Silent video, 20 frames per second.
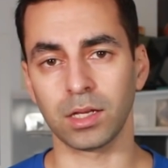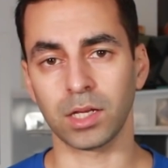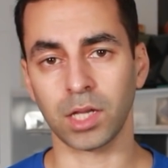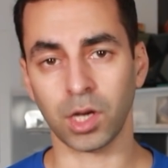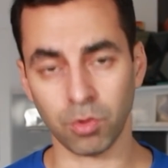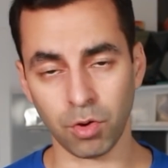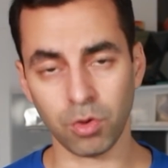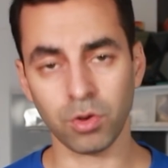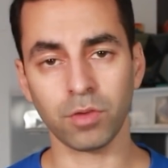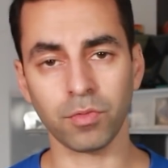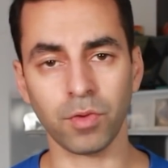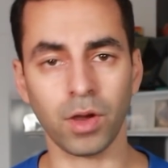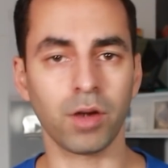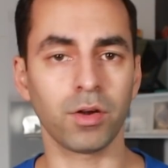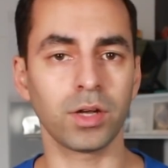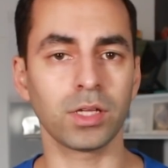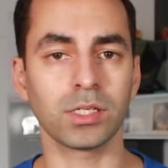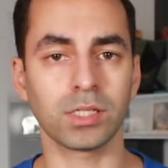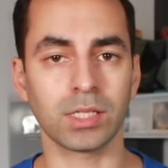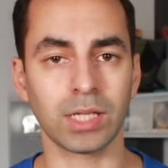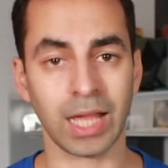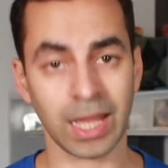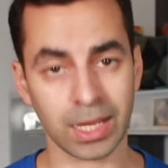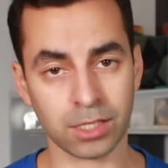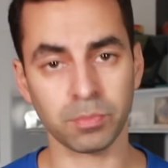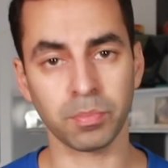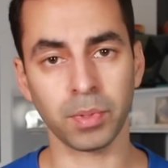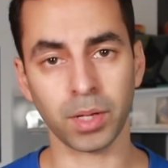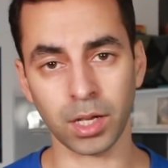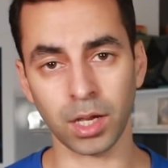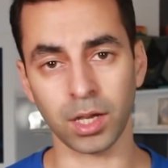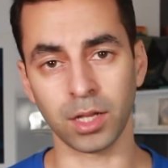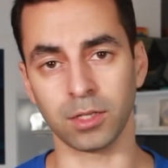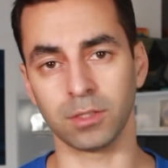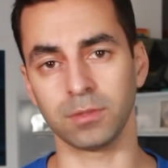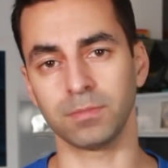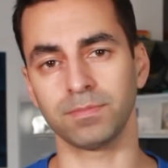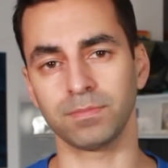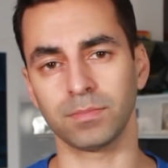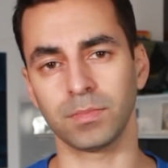Coronavirus has
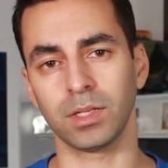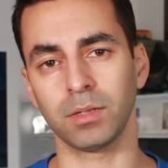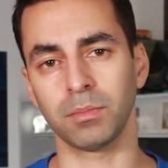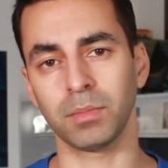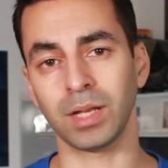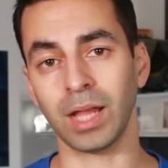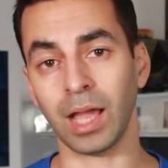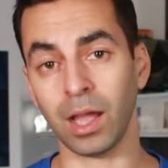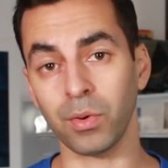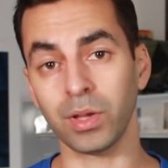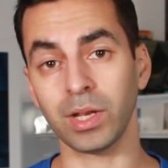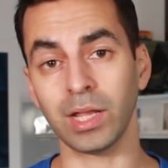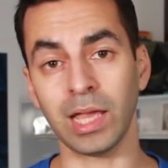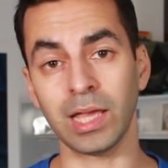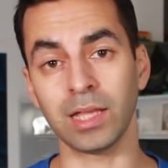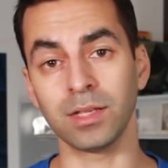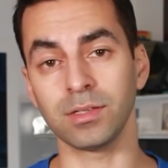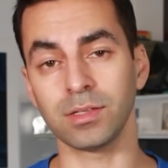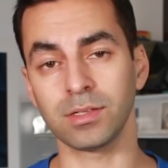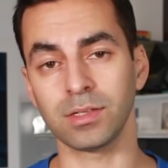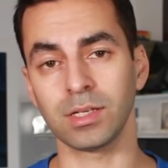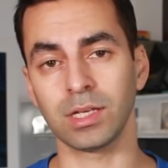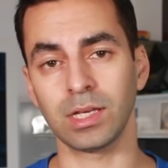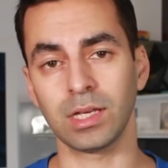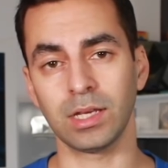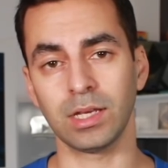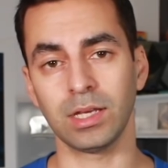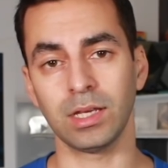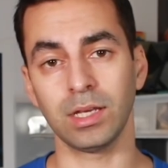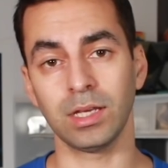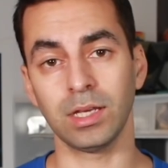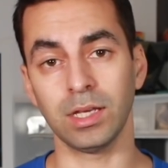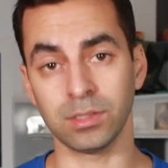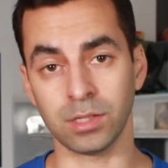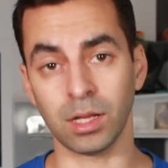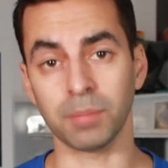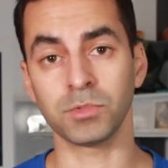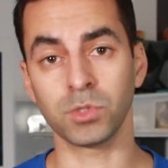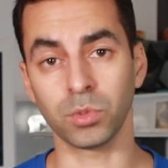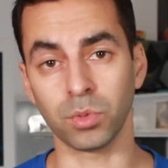begun, but how it ends
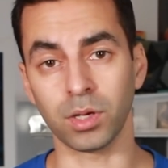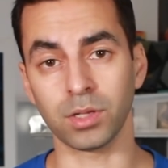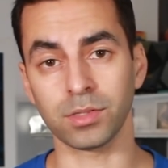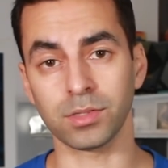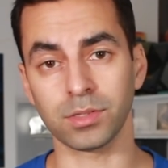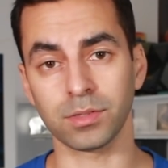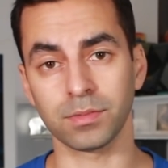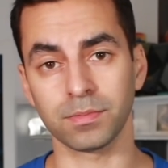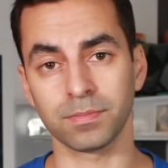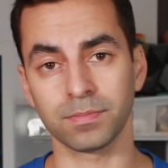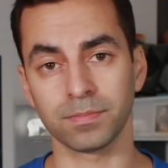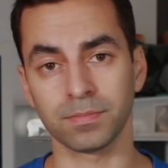is up to us.